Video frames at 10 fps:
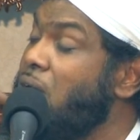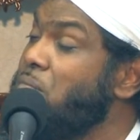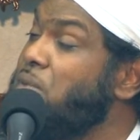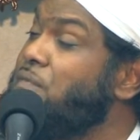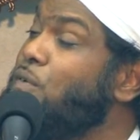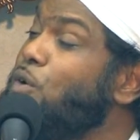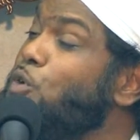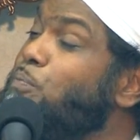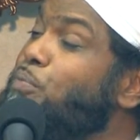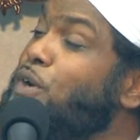before you
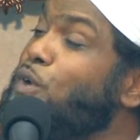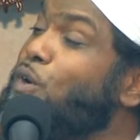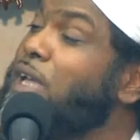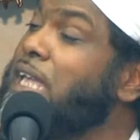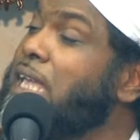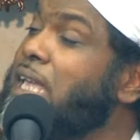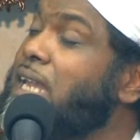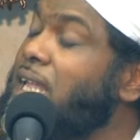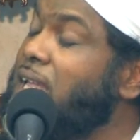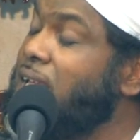pray your
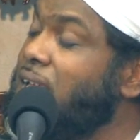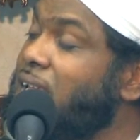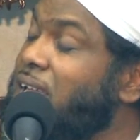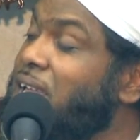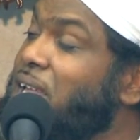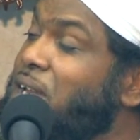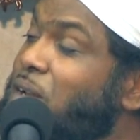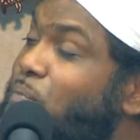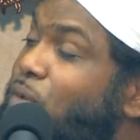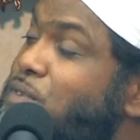Eid, the
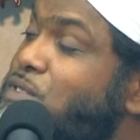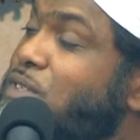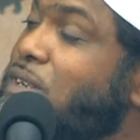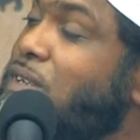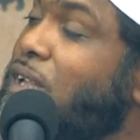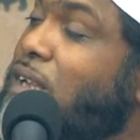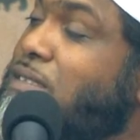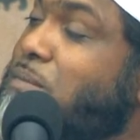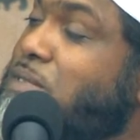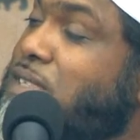Prophet sallallahu alaihi
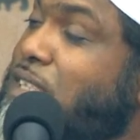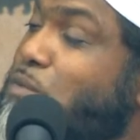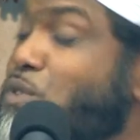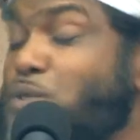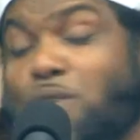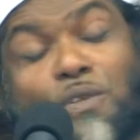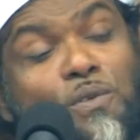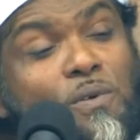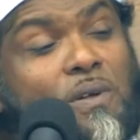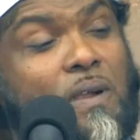wasallam says, what you got to
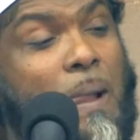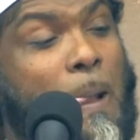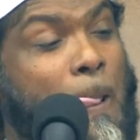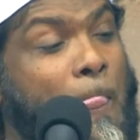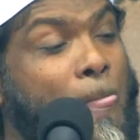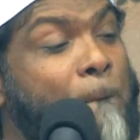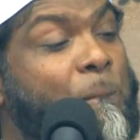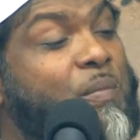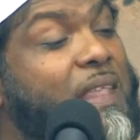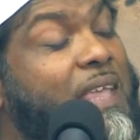do?
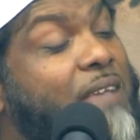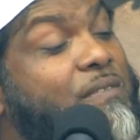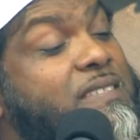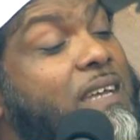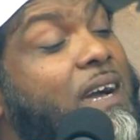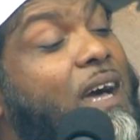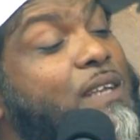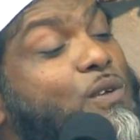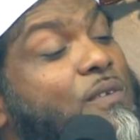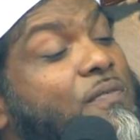Give
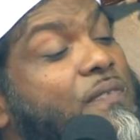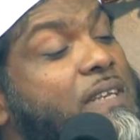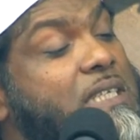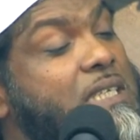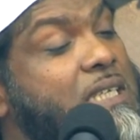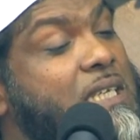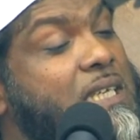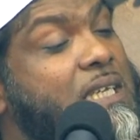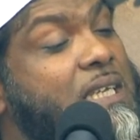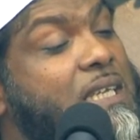zakatul fitr,
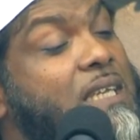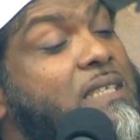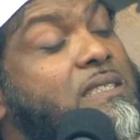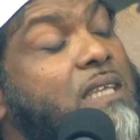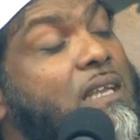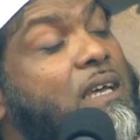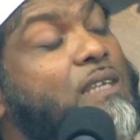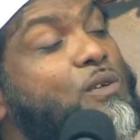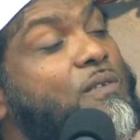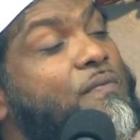
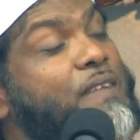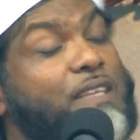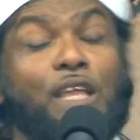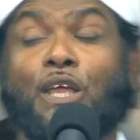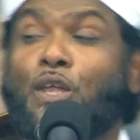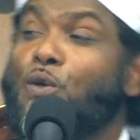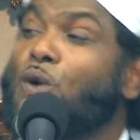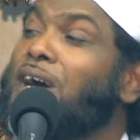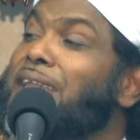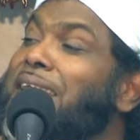sadqatul fitr. You
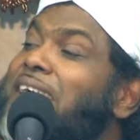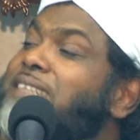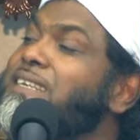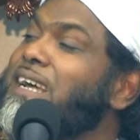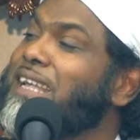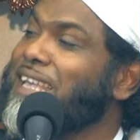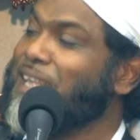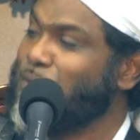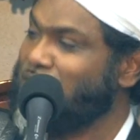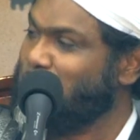connect
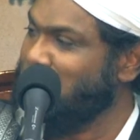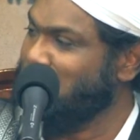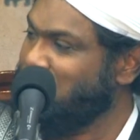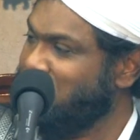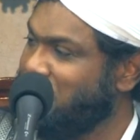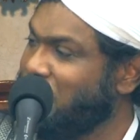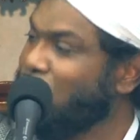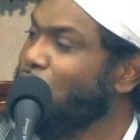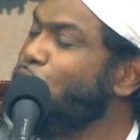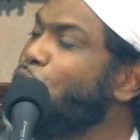again with people.
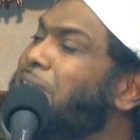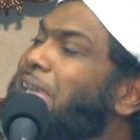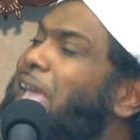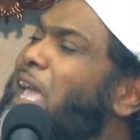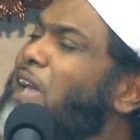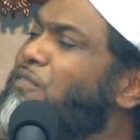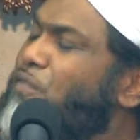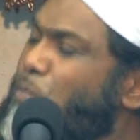You care for